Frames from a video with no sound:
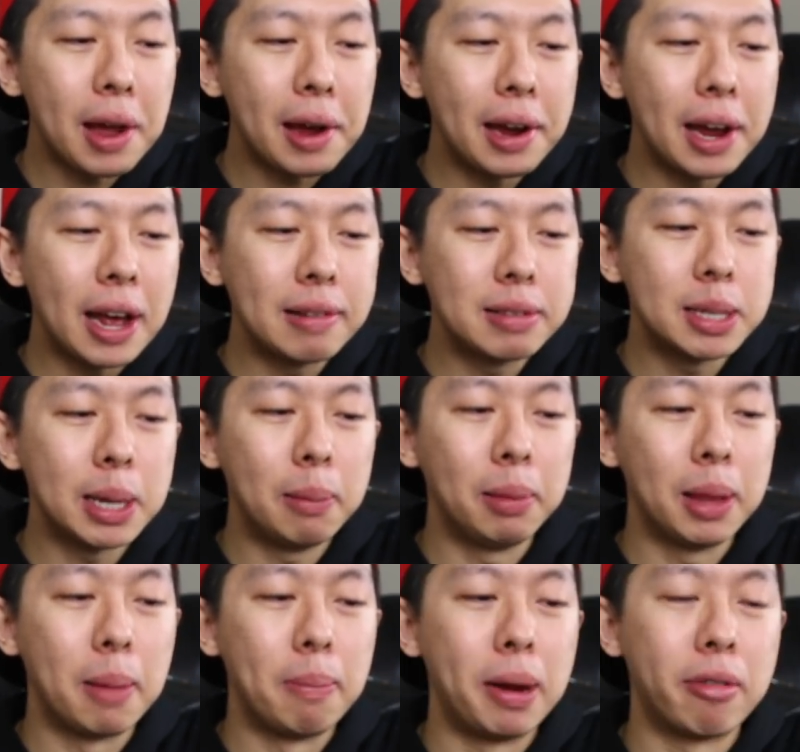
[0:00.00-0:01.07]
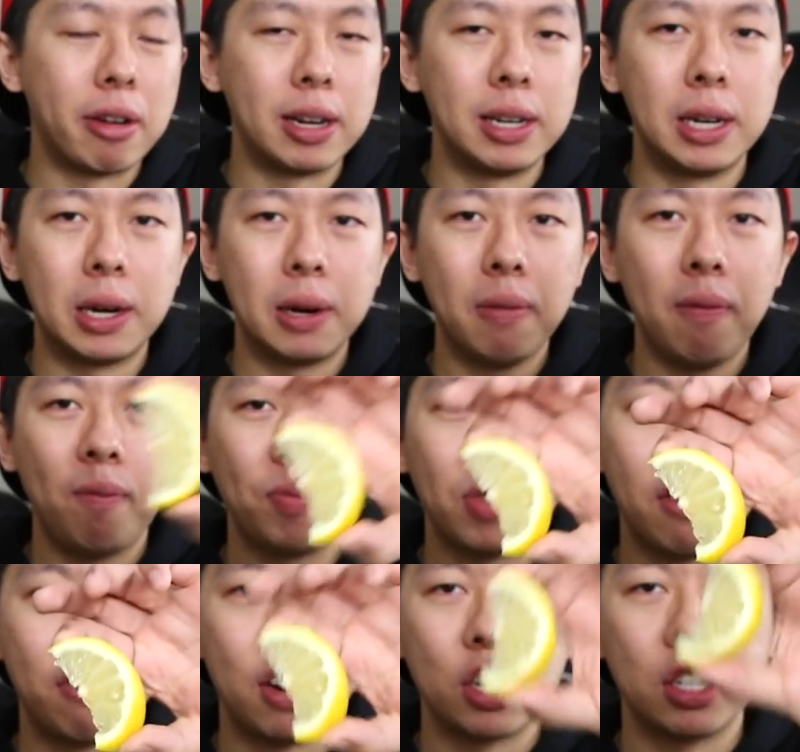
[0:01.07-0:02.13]
I have some lemon right here.
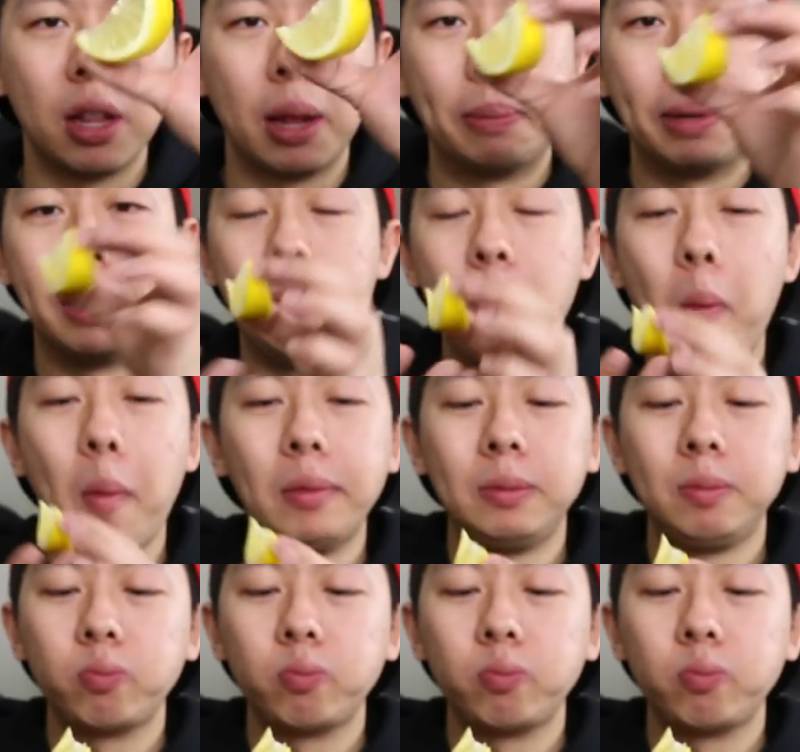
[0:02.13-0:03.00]
Fresh lemon.